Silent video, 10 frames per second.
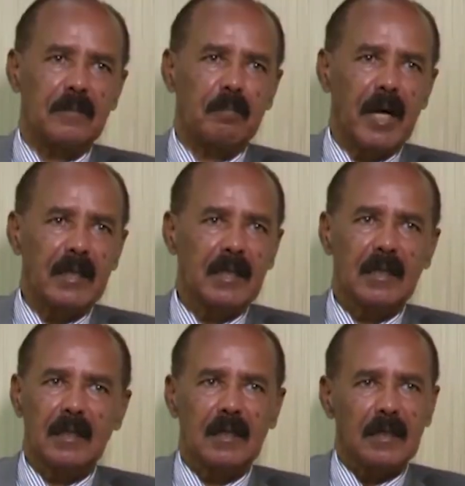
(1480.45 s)
panic
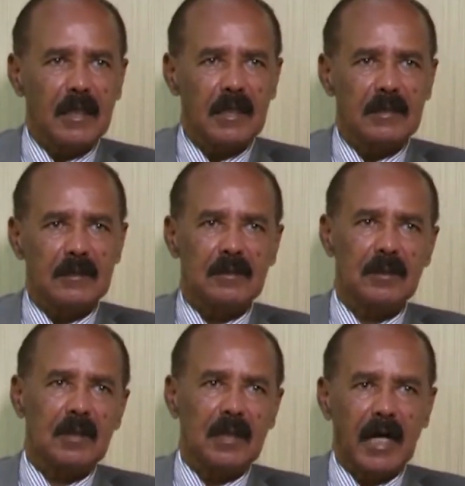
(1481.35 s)
is
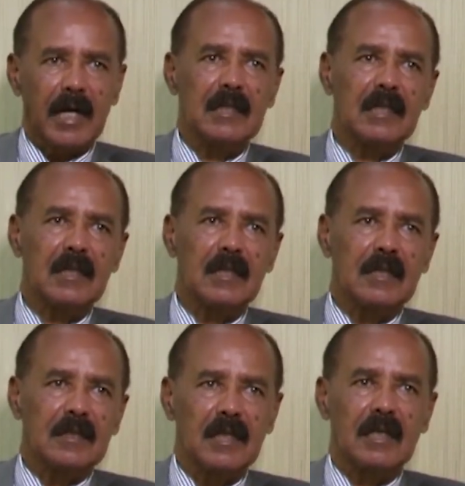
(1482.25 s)
guiding
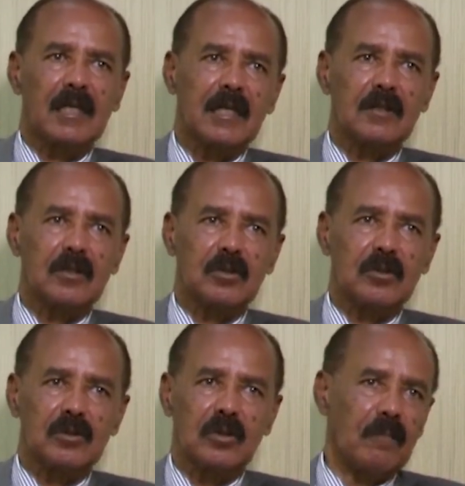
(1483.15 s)
their
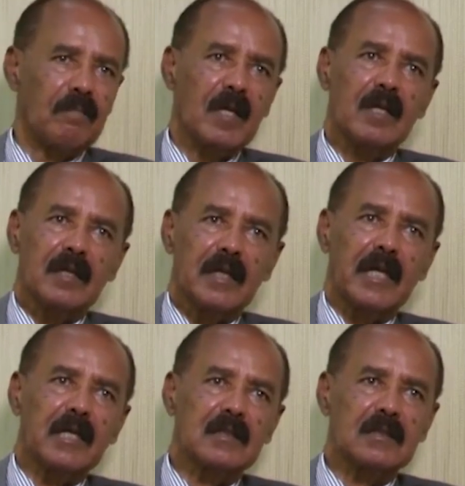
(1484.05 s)
attitude. So the
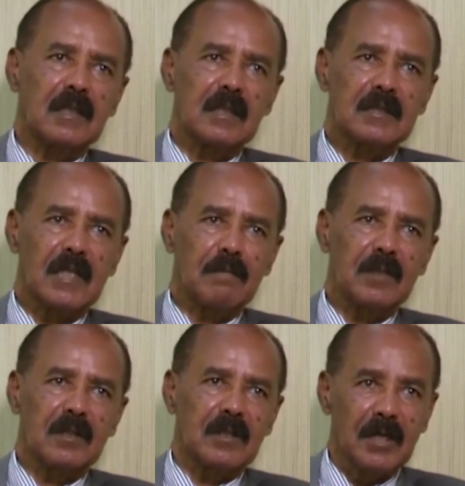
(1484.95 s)
next
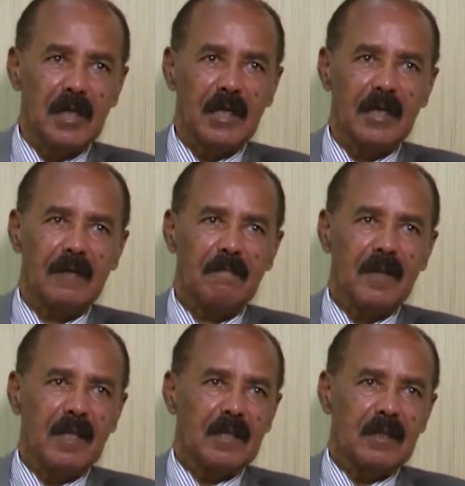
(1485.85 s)
summit here,
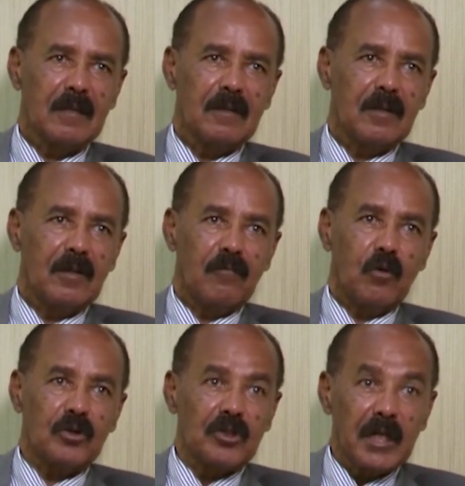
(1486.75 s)

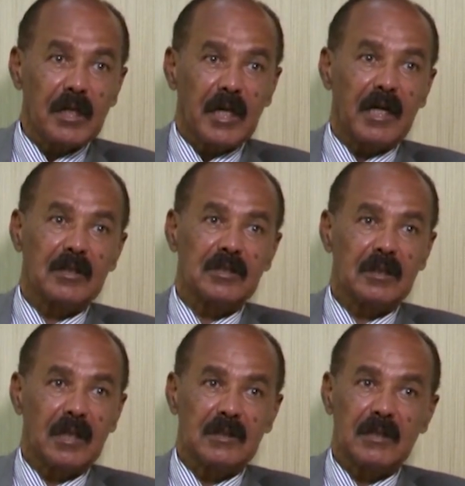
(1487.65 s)
for their
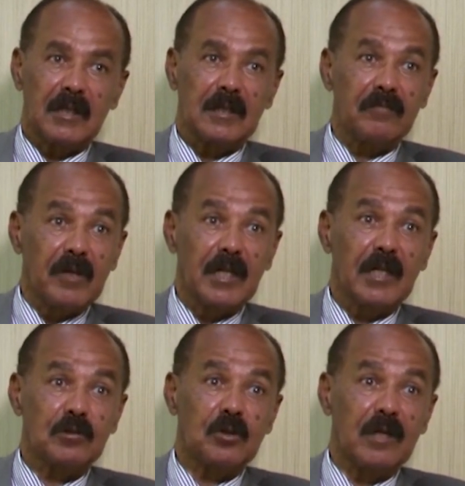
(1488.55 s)
reaction, I say it's very
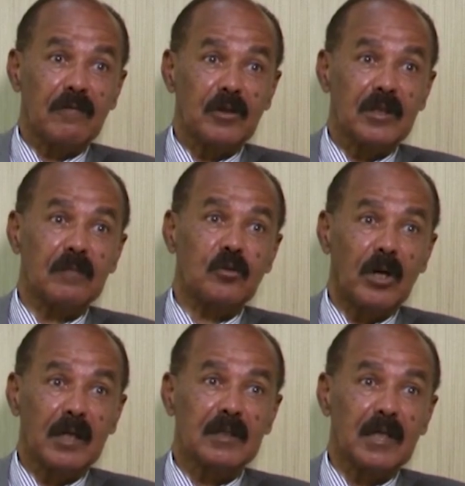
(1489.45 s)
natural for them to
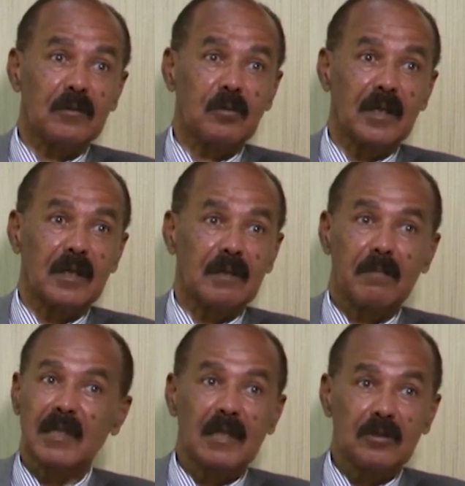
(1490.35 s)
act that way.
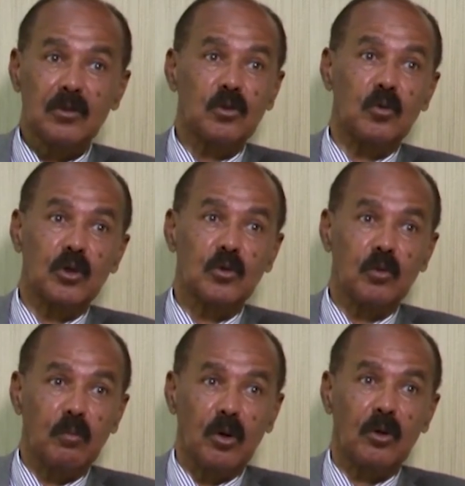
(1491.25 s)
But that's not going to
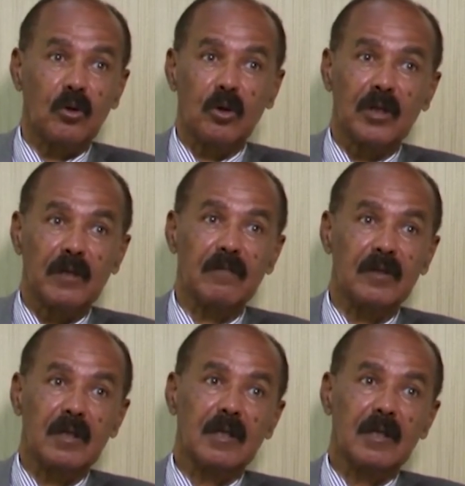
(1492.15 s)
block or even